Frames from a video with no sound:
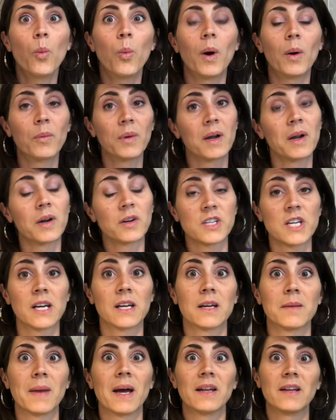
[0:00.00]
what we are
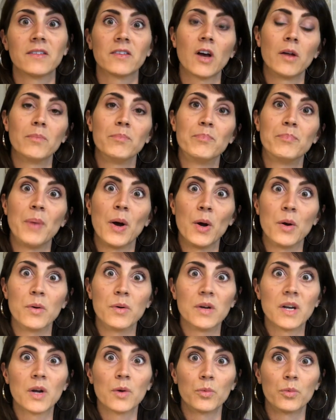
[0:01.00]
talking about is called
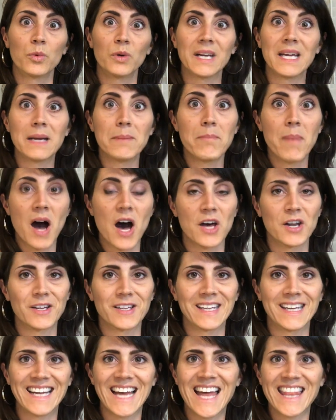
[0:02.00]
bone
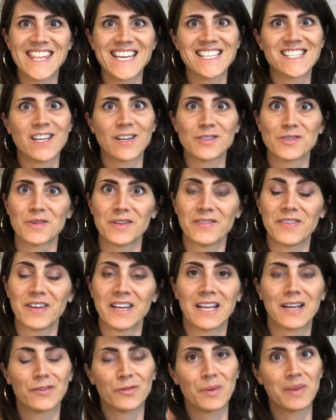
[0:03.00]
remodeling. And that sounds really
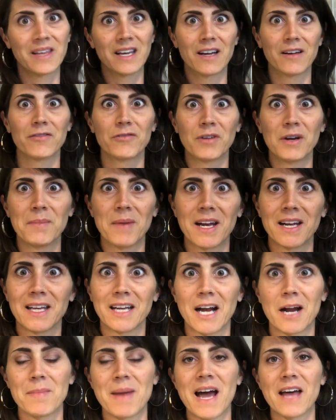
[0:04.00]
funny because we think of
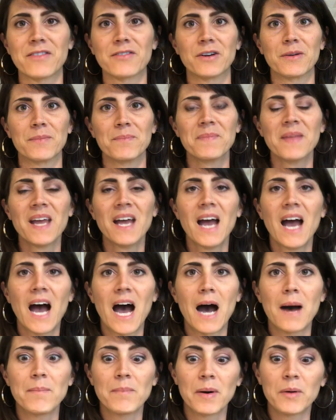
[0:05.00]
remodeling our bathroom.
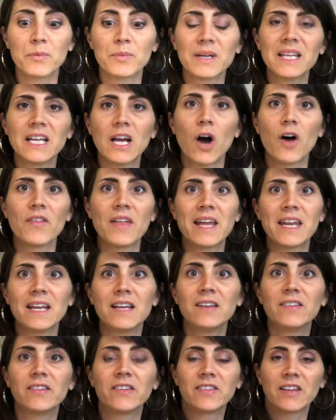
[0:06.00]
Um, but really all that
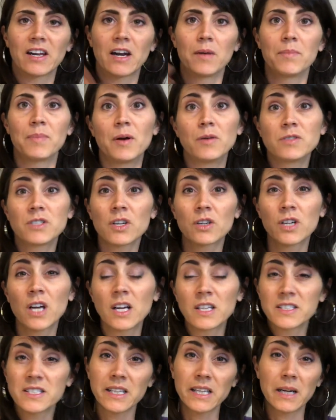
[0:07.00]
is is that our bones are
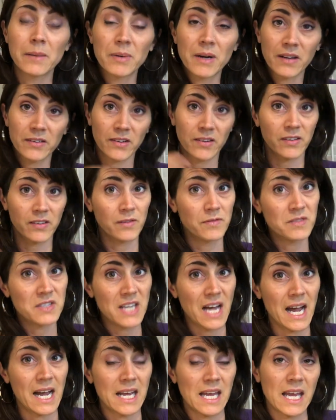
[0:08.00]
constantly in a process of
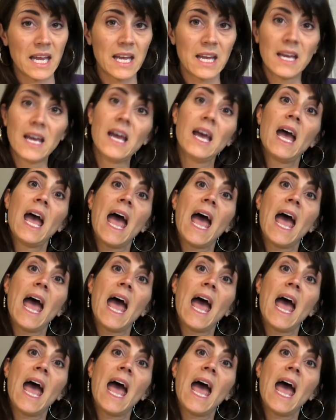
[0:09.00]
dying